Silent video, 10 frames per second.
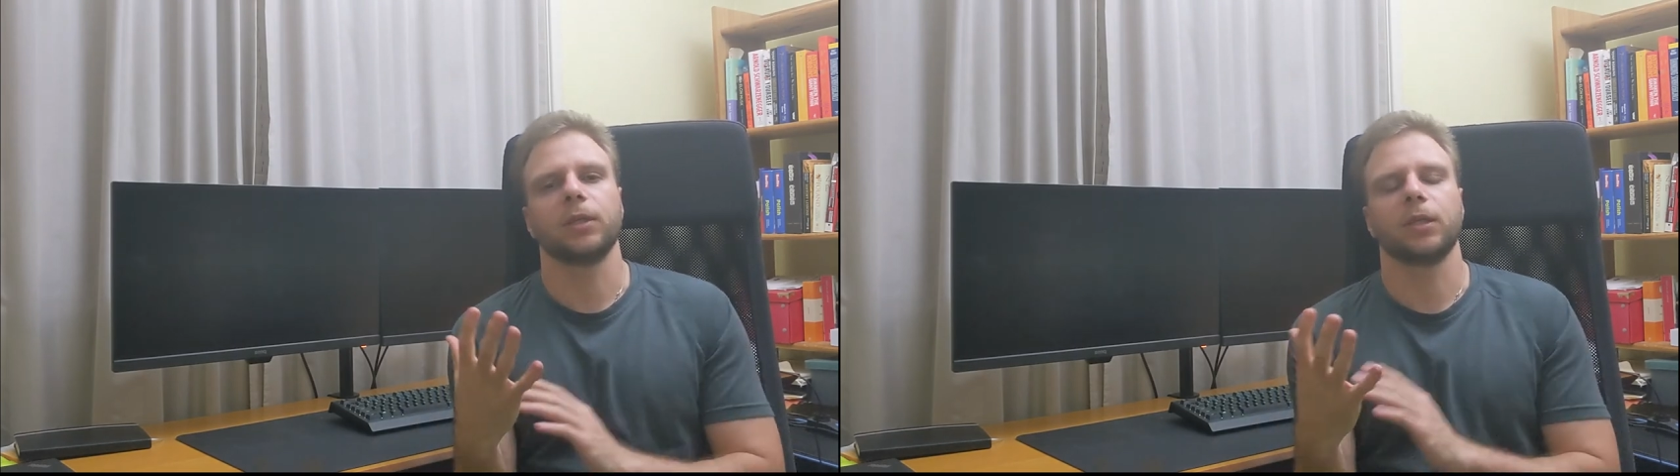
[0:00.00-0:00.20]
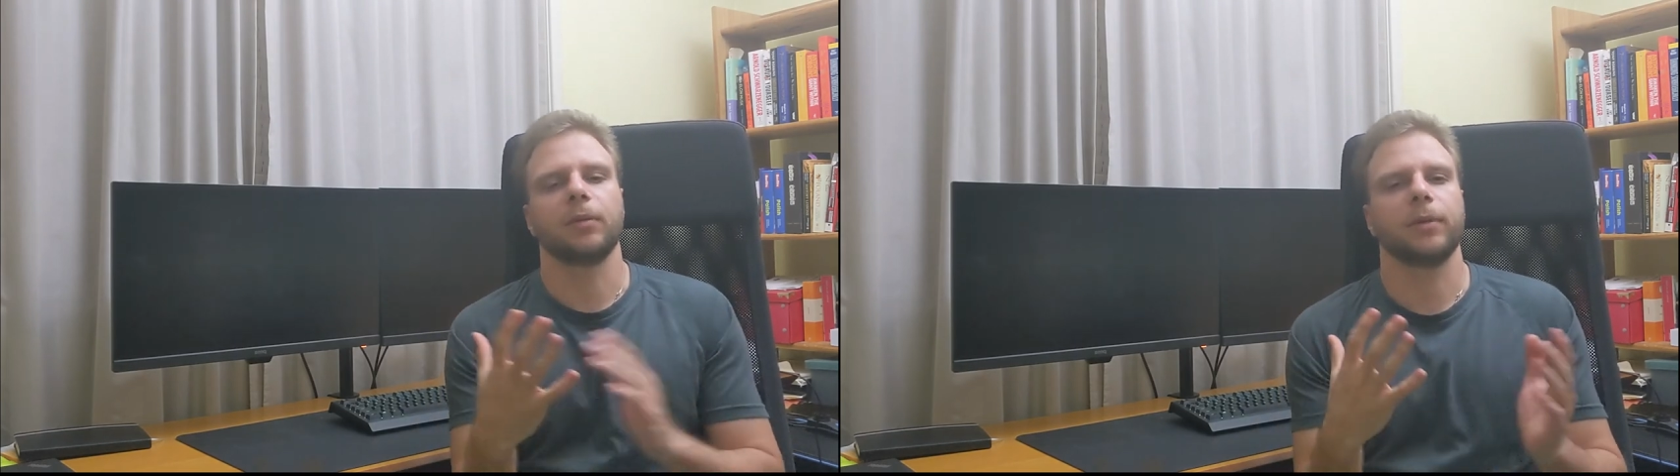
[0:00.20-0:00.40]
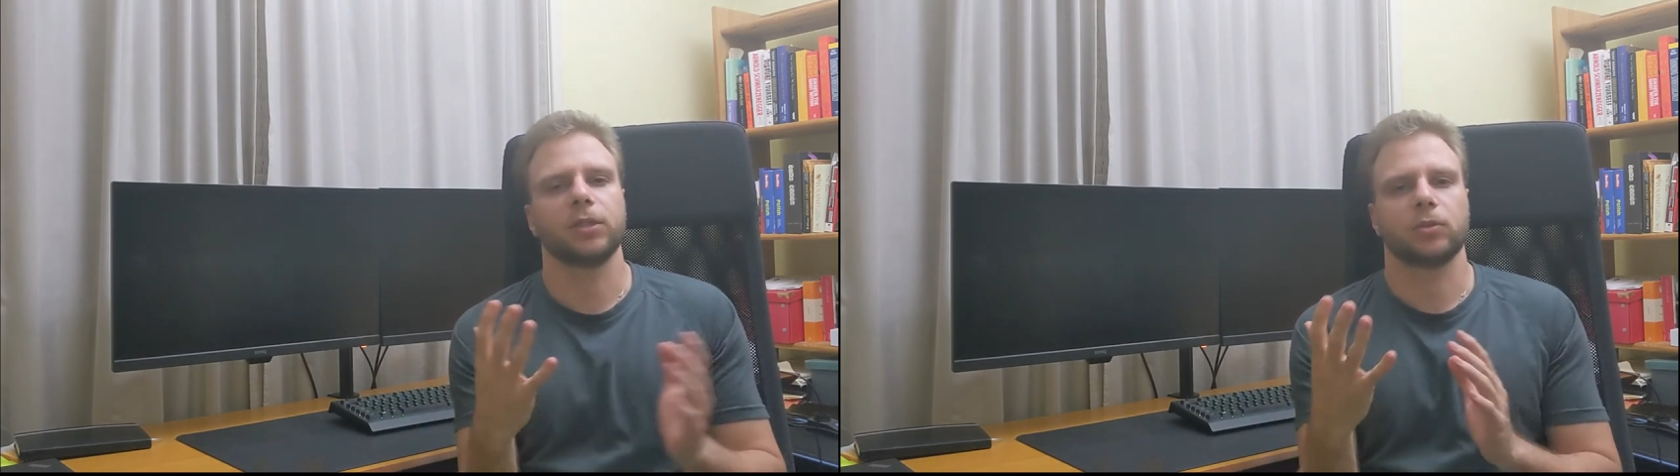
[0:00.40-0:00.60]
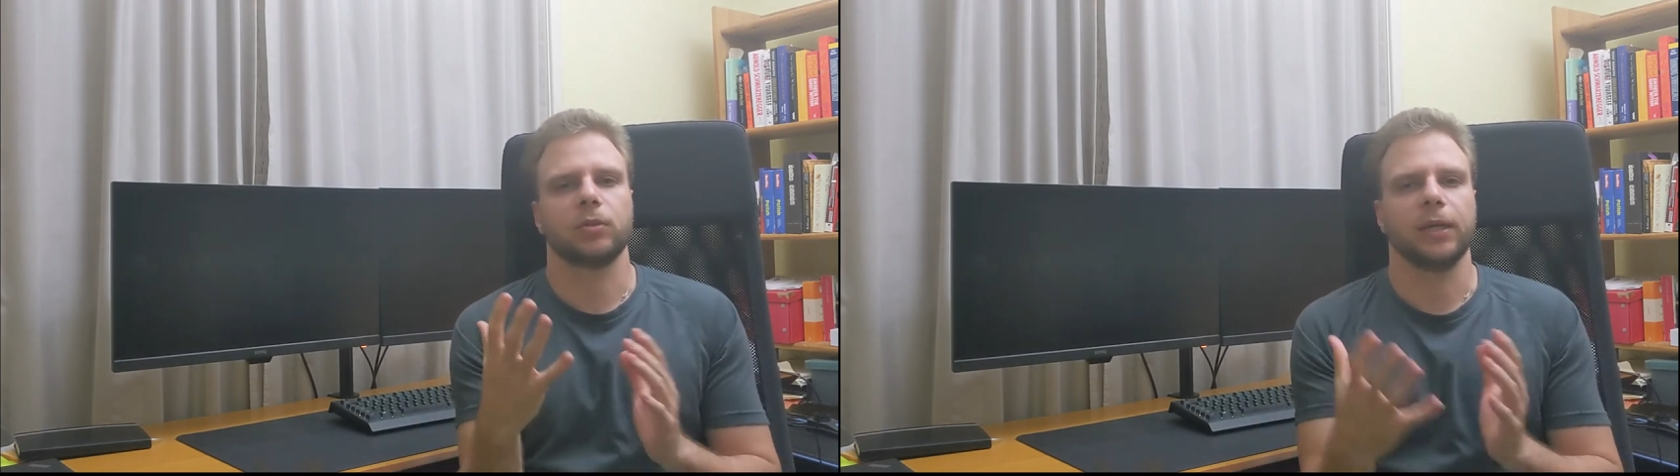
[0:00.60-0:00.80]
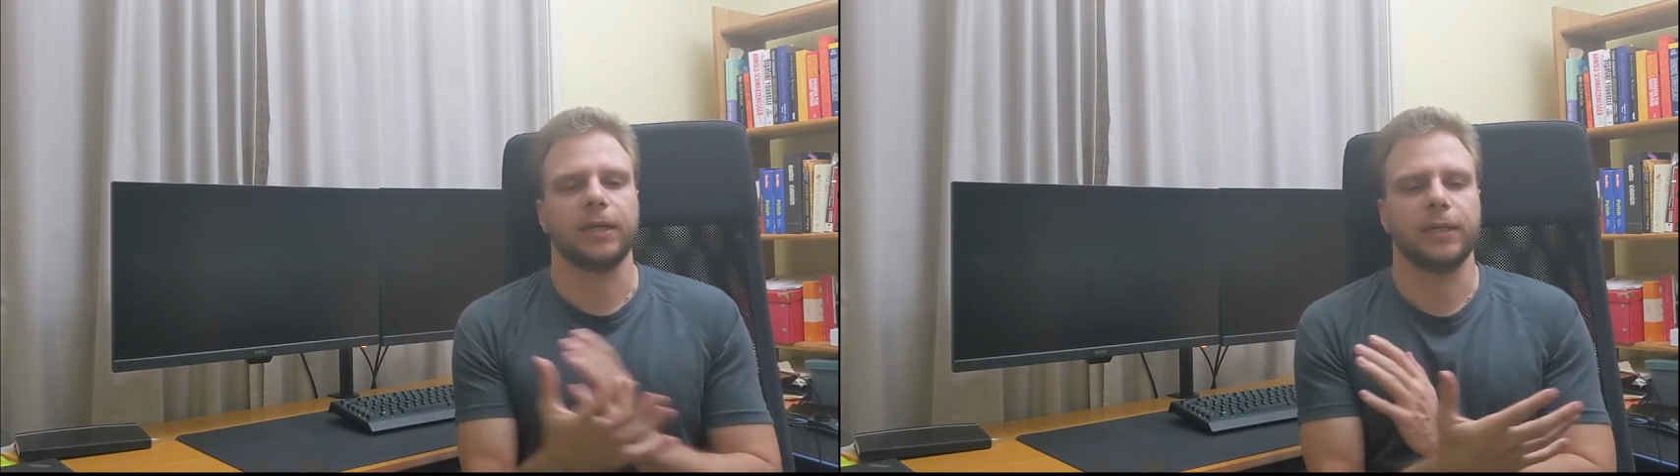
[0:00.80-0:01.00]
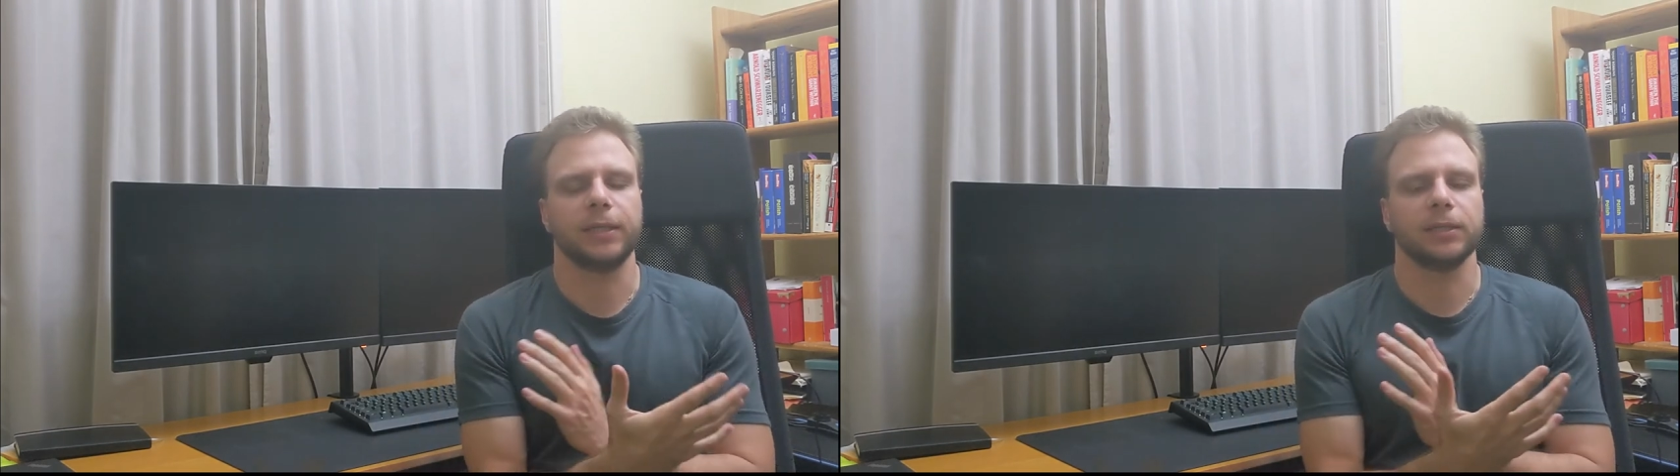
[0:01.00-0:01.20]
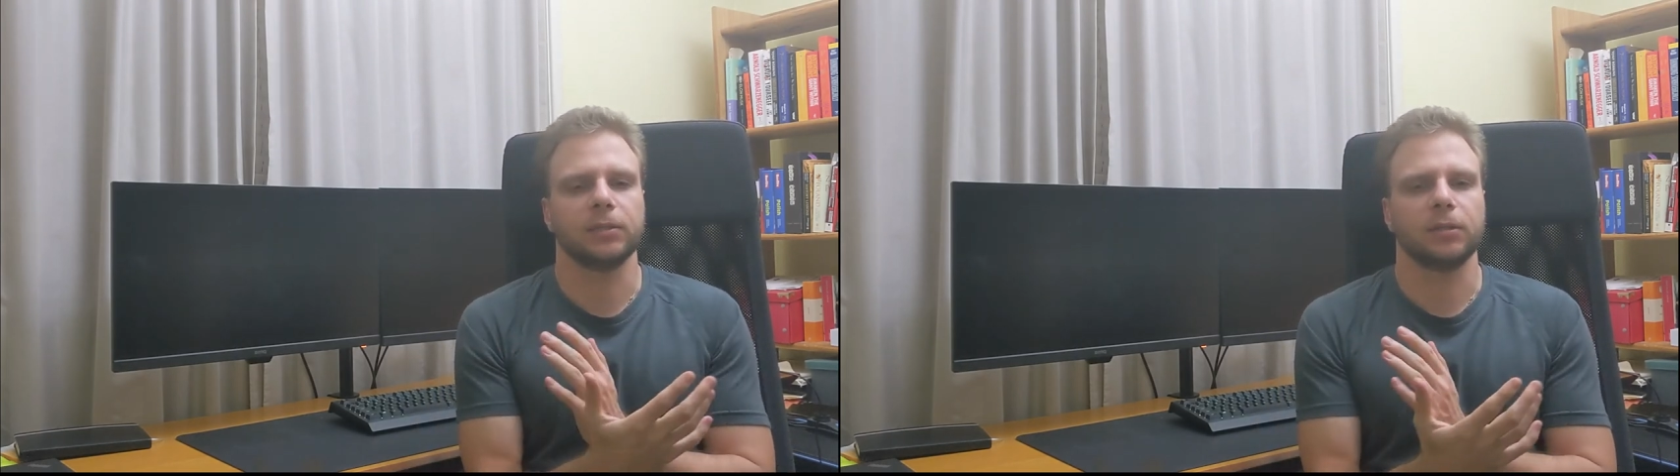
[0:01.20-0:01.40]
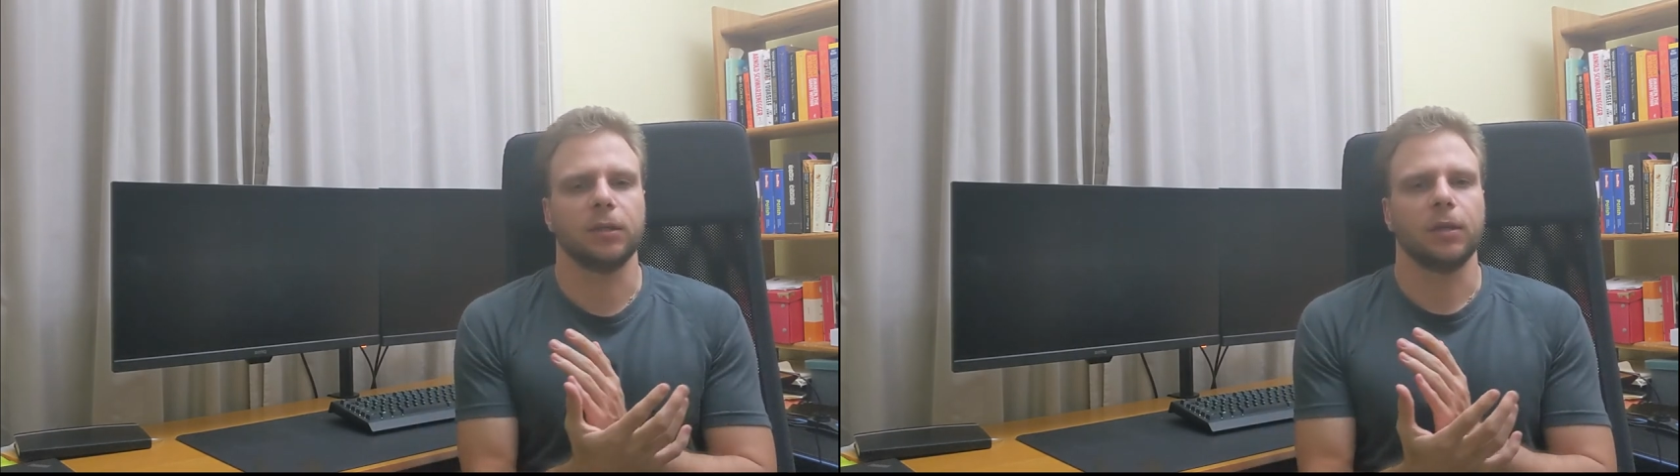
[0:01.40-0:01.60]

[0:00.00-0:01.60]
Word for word: you're going to make sure that it isn't,